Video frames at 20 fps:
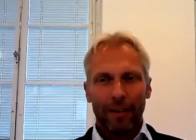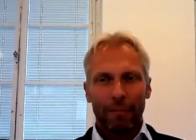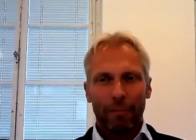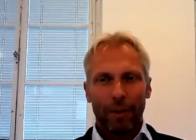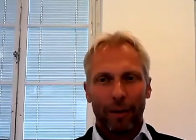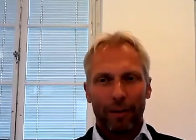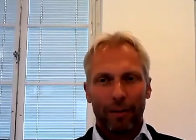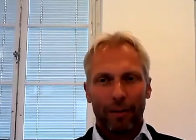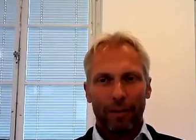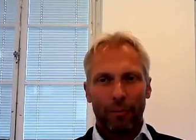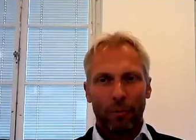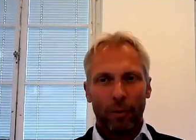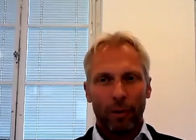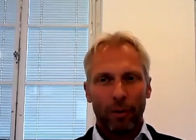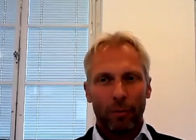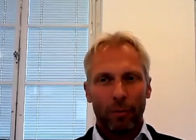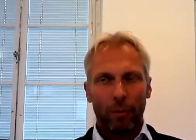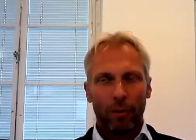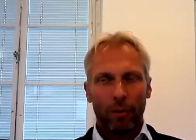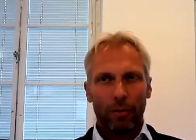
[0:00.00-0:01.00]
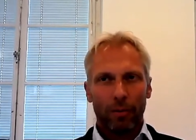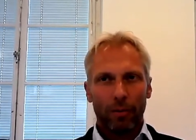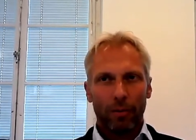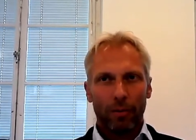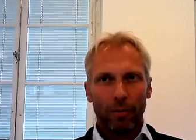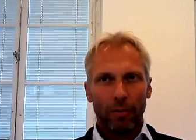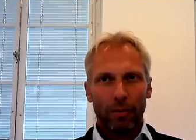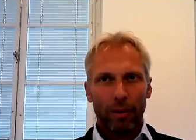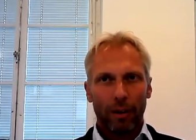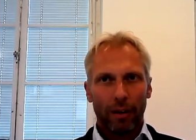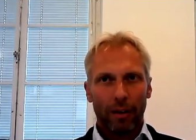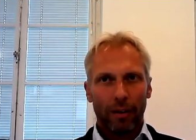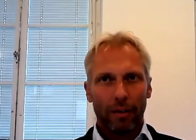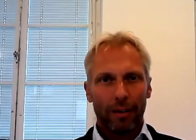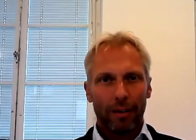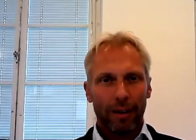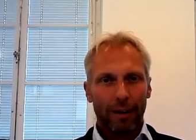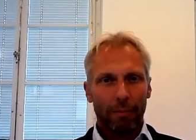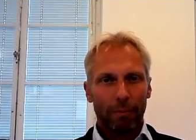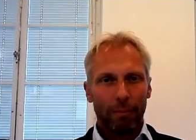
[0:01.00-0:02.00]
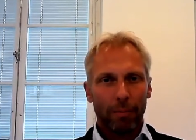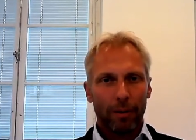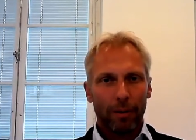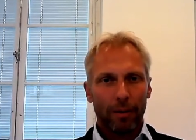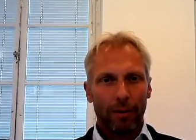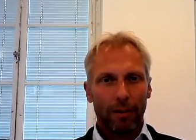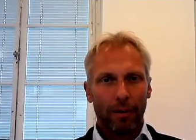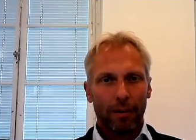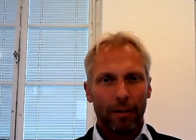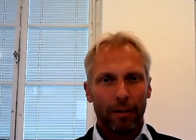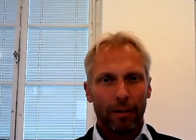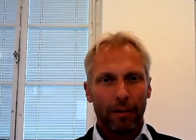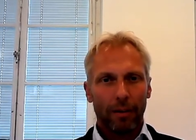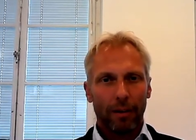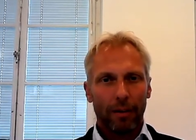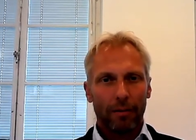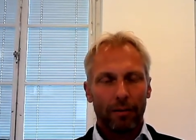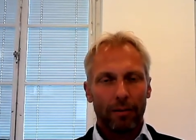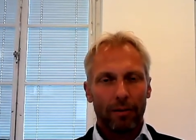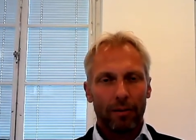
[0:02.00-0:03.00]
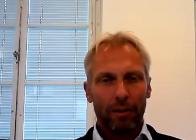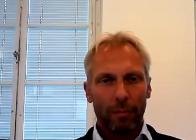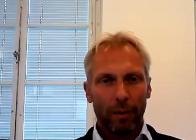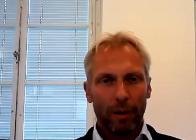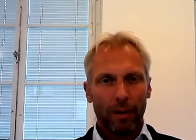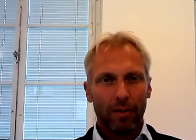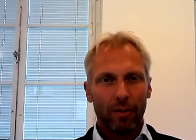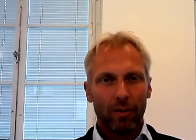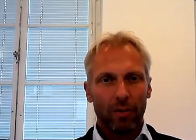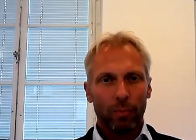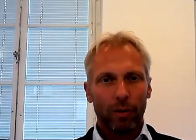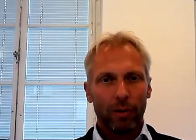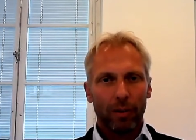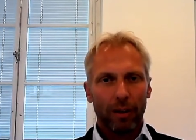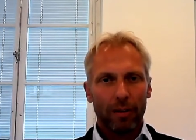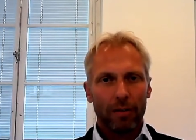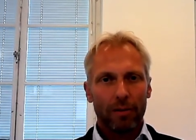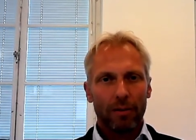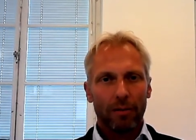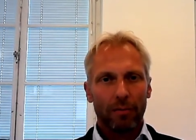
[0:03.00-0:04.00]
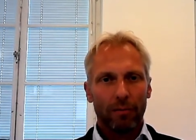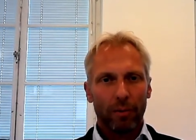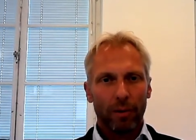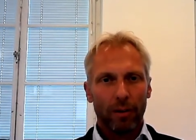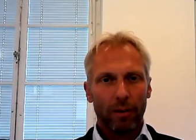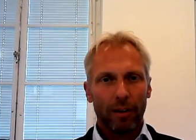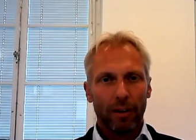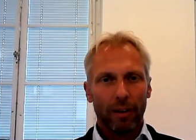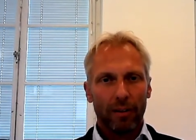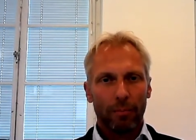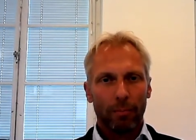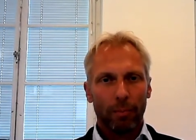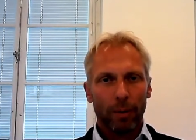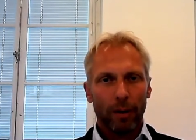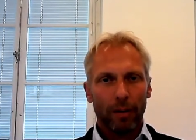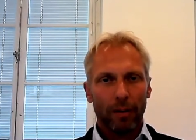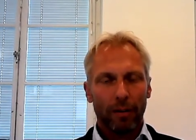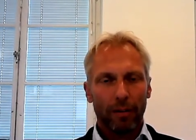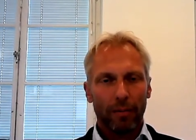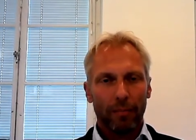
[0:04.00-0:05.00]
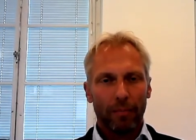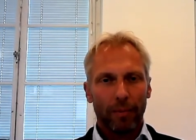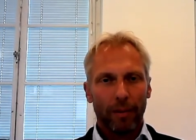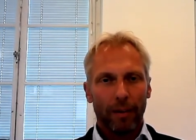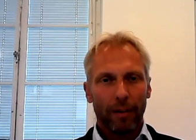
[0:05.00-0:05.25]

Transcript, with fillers: But we want to sell a company that has a tremendous potential for the next buyer,